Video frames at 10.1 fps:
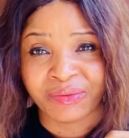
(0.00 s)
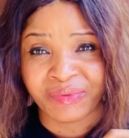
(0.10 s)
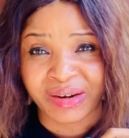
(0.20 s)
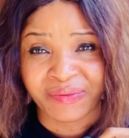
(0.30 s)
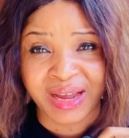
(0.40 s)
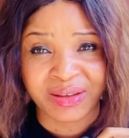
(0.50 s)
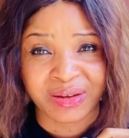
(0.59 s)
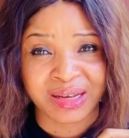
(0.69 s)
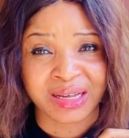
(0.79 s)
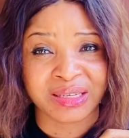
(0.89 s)
Verifying
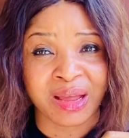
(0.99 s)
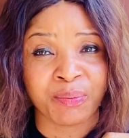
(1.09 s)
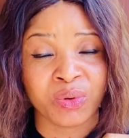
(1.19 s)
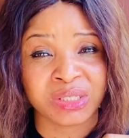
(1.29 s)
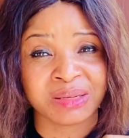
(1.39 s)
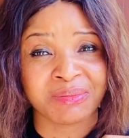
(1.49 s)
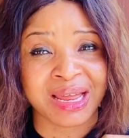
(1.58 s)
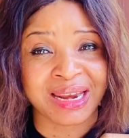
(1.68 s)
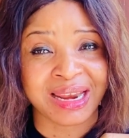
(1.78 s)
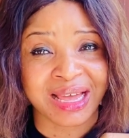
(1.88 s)
your account, I post in
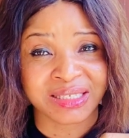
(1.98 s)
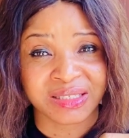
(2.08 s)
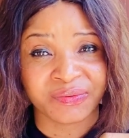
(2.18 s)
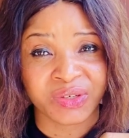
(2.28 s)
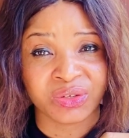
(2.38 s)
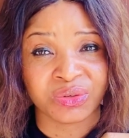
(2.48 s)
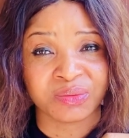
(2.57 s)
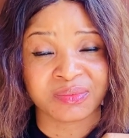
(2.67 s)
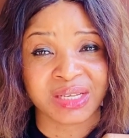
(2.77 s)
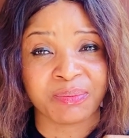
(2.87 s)
my last video.
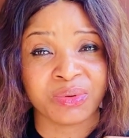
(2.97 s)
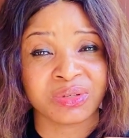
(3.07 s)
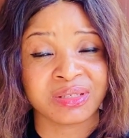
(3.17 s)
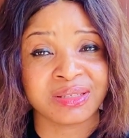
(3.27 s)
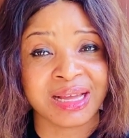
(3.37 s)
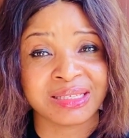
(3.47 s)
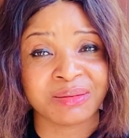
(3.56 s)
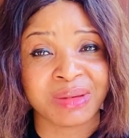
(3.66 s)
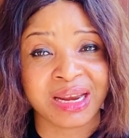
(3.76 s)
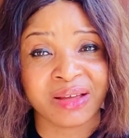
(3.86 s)
I post that
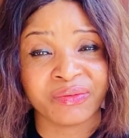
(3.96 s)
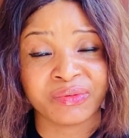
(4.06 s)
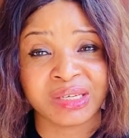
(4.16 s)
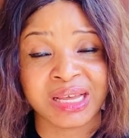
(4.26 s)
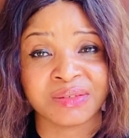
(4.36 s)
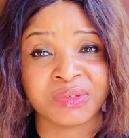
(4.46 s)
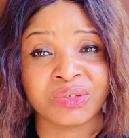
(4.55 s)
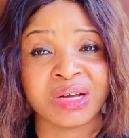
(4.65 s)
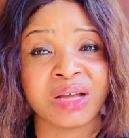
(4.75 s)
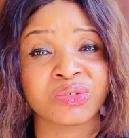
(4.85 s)
in my last
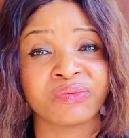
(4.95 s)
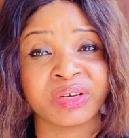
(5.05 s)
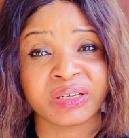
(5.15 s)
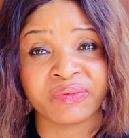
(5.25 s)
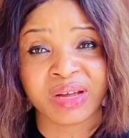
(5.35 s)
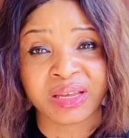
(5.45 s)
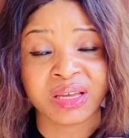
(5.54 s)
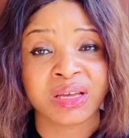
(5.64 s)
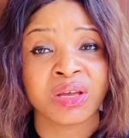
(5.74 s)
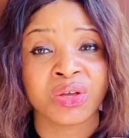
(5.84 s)
video, how to verify
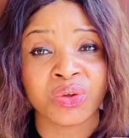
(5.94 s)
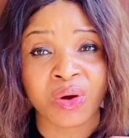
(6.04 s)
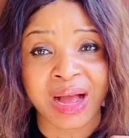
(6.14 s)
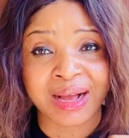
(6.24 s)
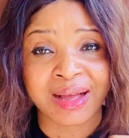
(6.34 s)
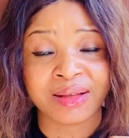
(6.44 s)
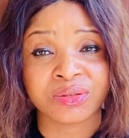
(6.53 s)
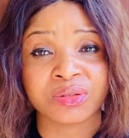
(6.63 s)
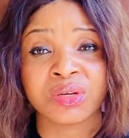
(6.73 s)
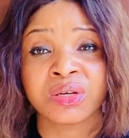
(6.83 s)
your
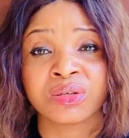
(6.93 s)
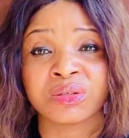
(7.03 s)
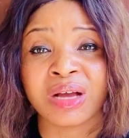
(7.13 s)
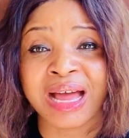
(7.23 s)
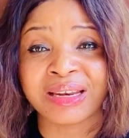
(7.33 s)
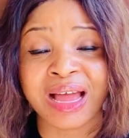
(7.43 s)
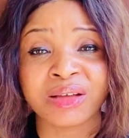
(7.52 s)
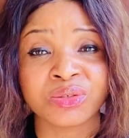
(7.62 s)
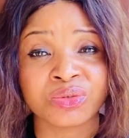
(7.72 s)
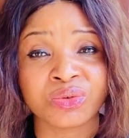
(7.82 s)
account and
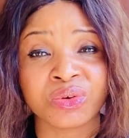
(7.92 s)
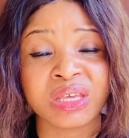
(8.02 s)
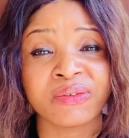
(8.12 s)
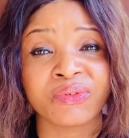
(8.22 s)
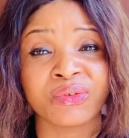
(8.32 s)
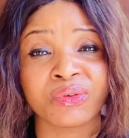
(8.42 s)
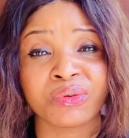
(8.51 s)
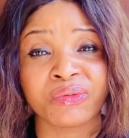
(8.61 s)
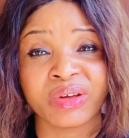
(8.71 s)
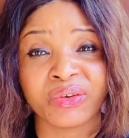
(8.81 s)
how to know if you
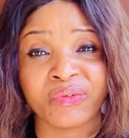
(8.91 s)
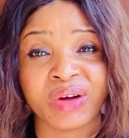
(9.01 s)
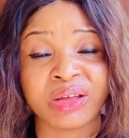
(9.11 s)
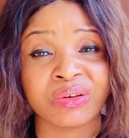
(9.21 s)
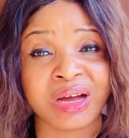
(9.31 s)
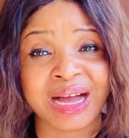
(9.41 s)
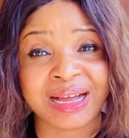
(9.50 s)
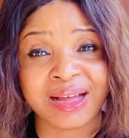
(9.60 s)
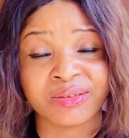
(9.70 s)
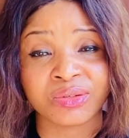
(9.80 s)
verify your
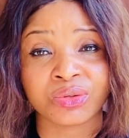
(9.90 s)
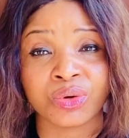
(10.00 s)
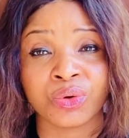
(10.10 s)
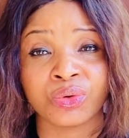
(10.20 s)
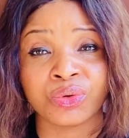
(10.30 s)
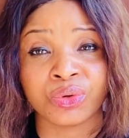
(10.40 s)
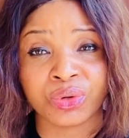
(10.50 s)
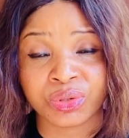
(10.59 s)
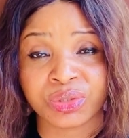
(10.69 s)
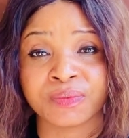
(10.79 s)
account or
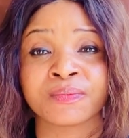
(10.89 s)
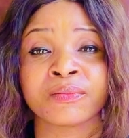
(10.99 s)
not.